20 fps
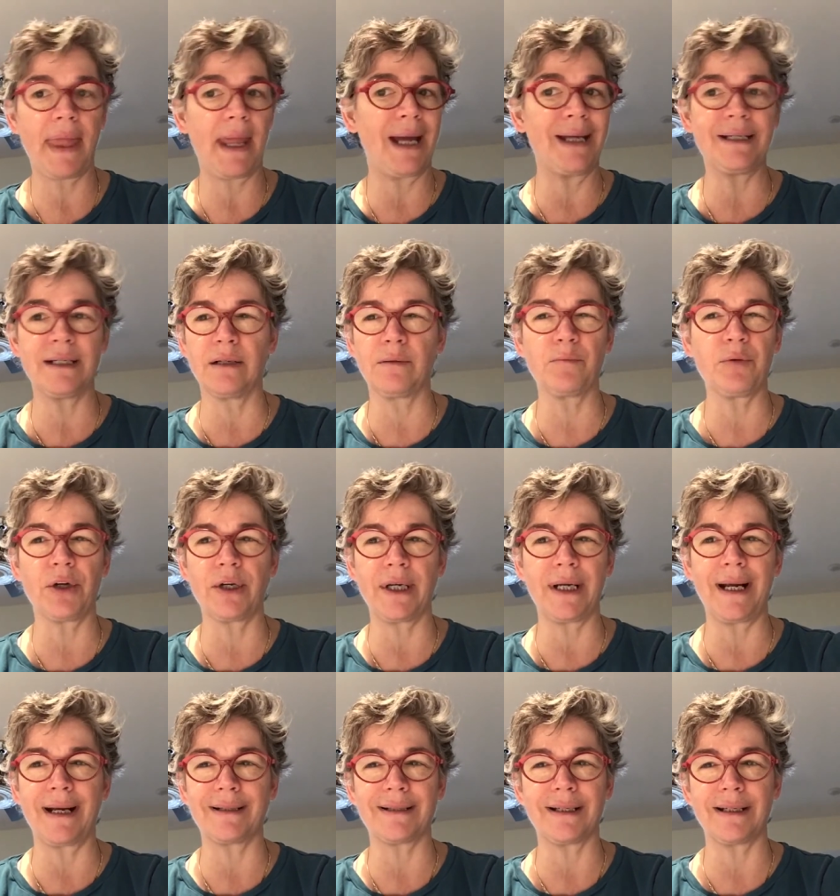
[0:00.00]
I didn't put an
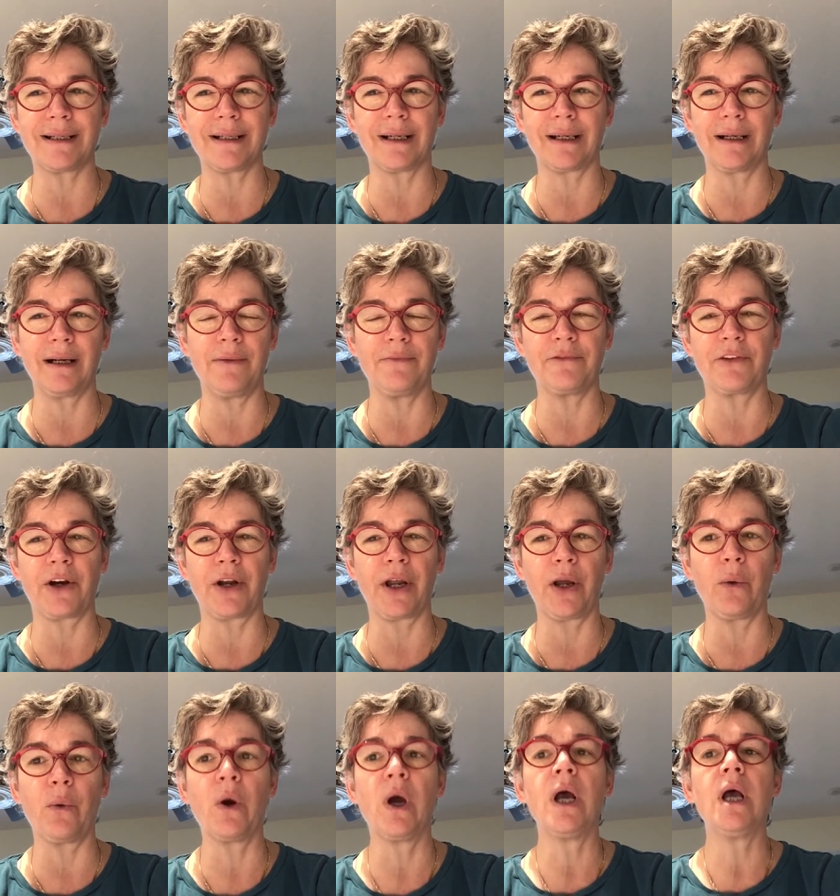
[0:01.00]
exit ticket up for
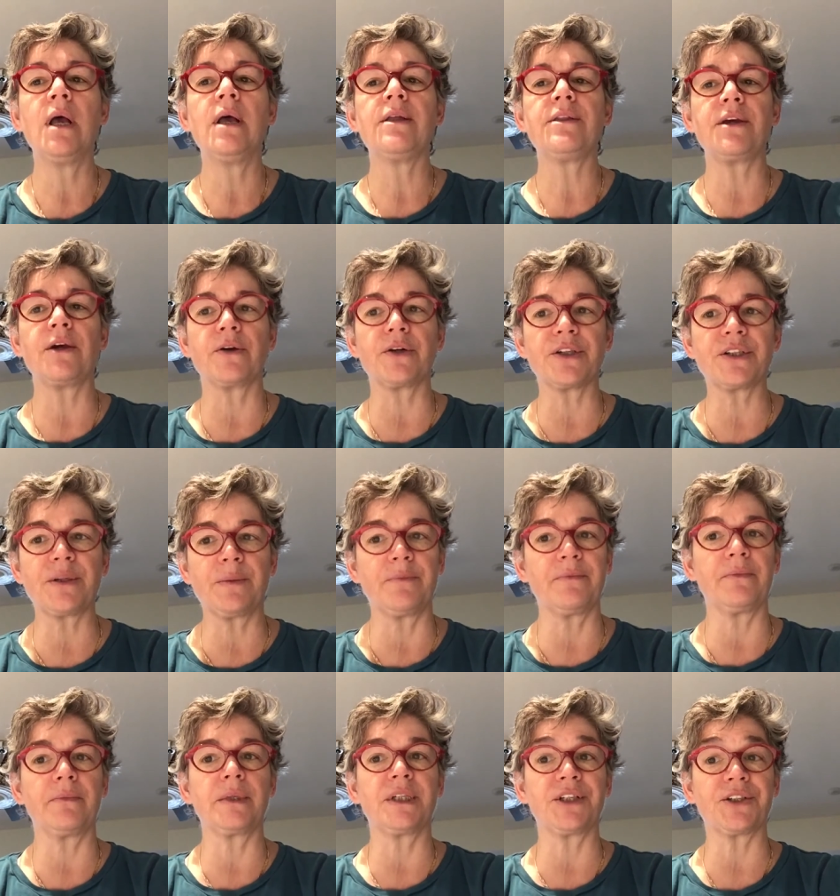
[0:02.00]
you. There are some
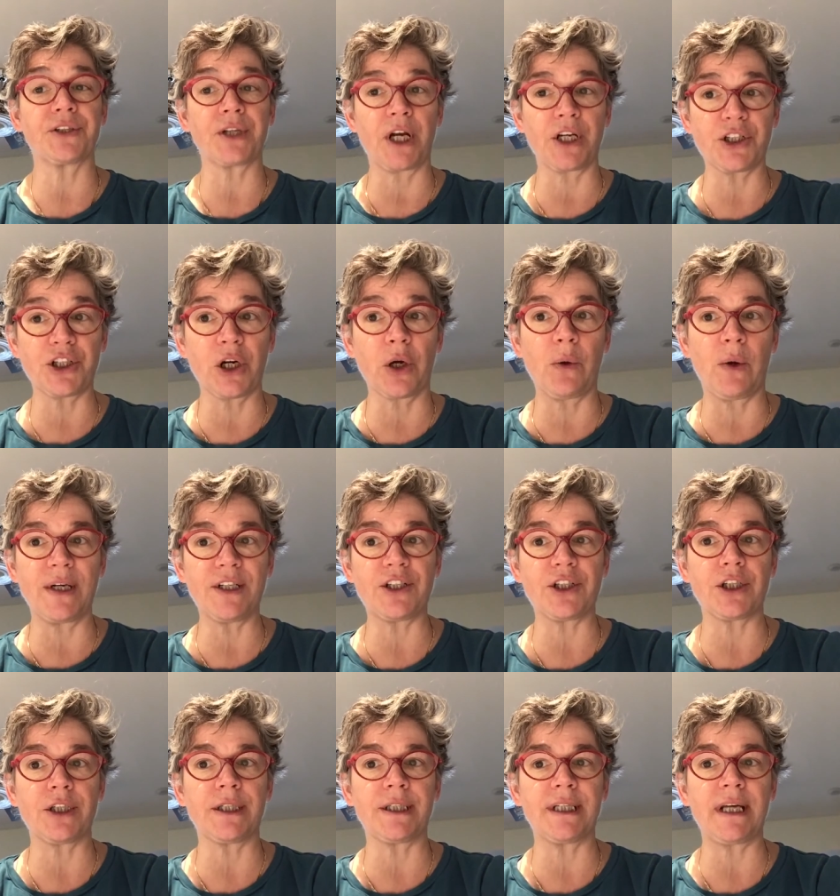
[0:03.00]
discussion
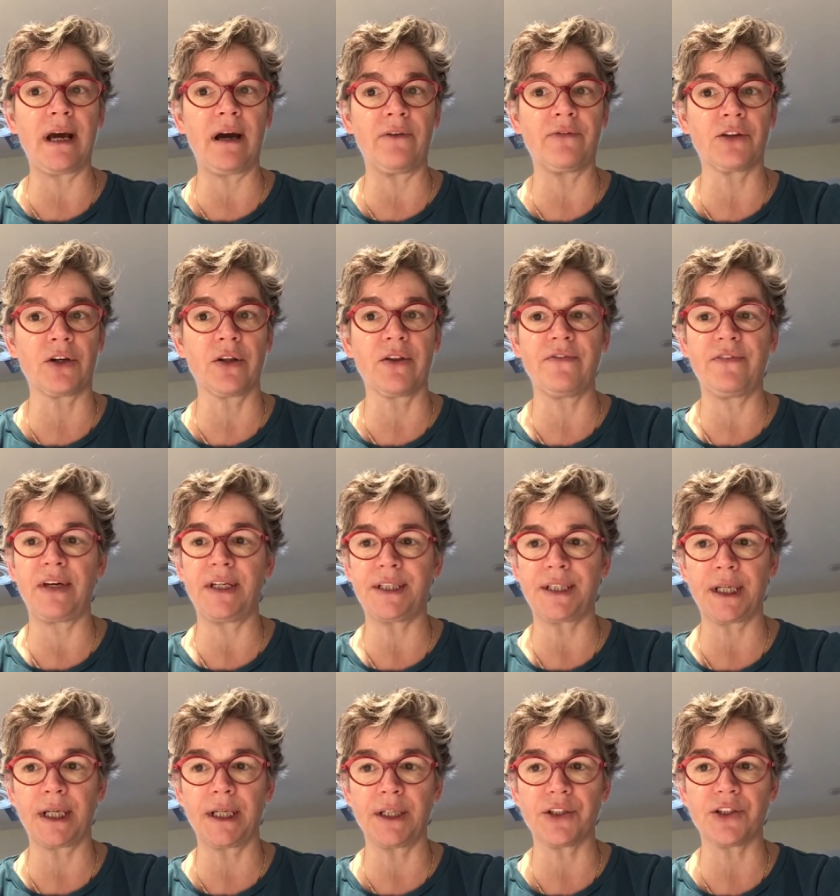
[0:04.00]
questions after the
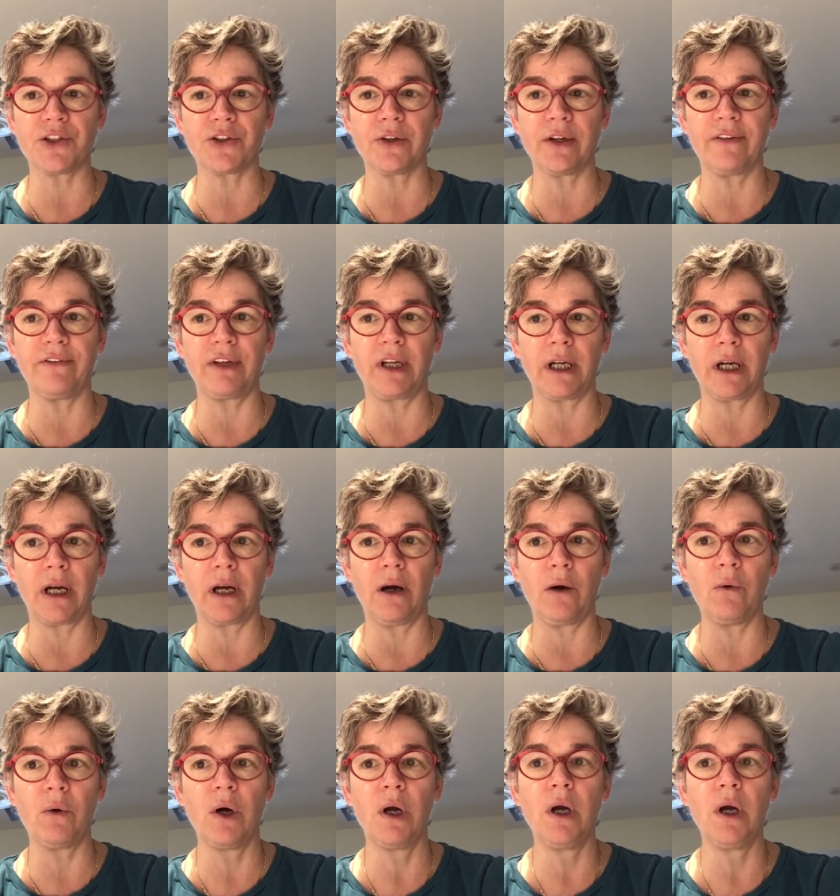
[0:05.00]
Facing History video.